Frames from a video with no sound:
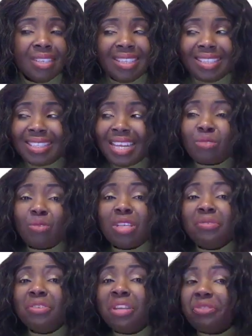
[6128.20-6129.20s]
Theirs was
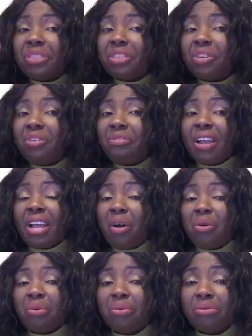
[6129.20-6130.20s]
even a physical
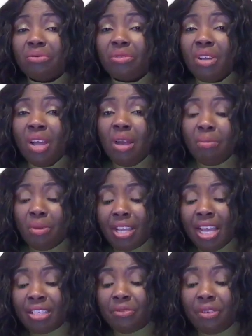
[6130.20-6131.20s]
fire. But he
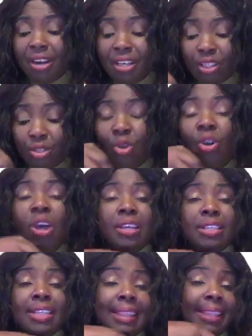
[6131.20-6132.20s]
is referring to
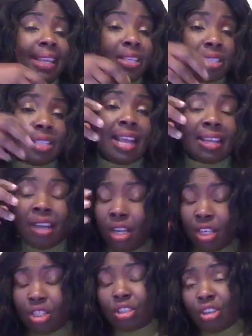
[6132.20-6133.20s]
the things like,
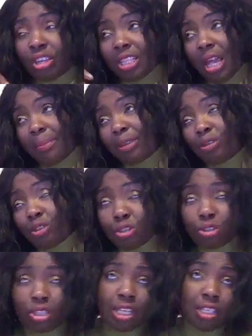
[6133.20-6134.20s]
he's not talking about you
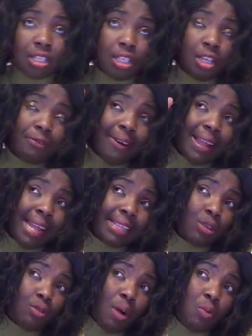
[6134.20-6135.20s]
just taking, seeing fire, then
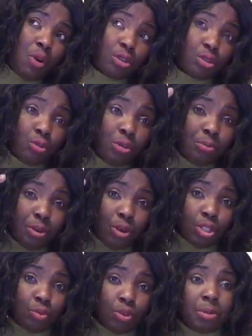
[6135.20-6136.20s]
you go and walk through it
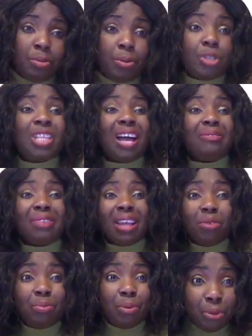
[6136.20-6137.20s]
because you will not be burned. That fire
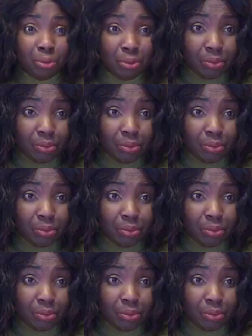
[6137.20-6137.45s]
will burn you.